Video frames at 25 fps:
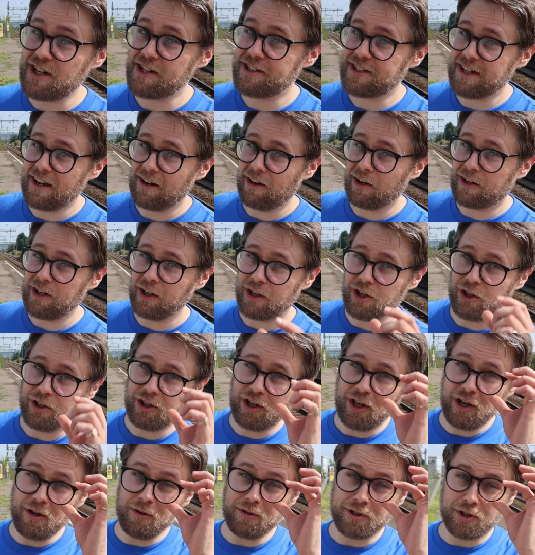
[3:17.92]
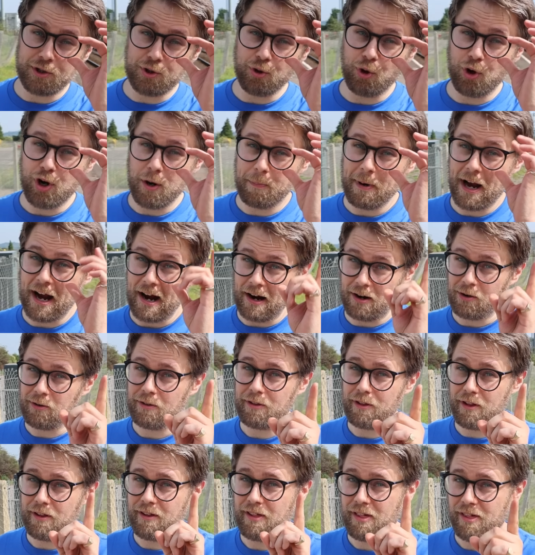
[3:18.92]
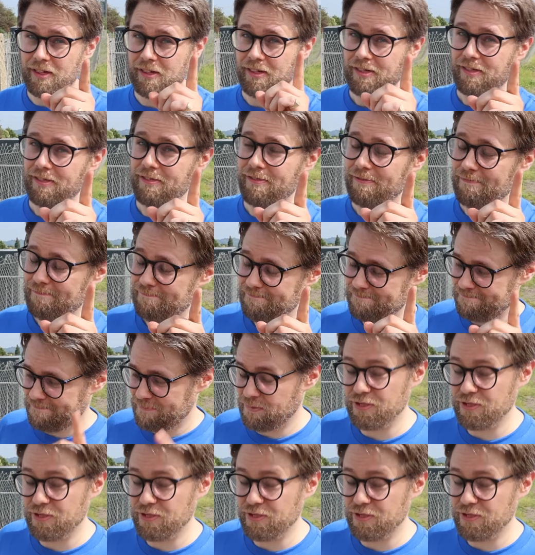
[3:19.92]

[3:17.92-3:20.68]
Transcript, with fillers: It does sound d like a good cue to talk that, about... I, I think so.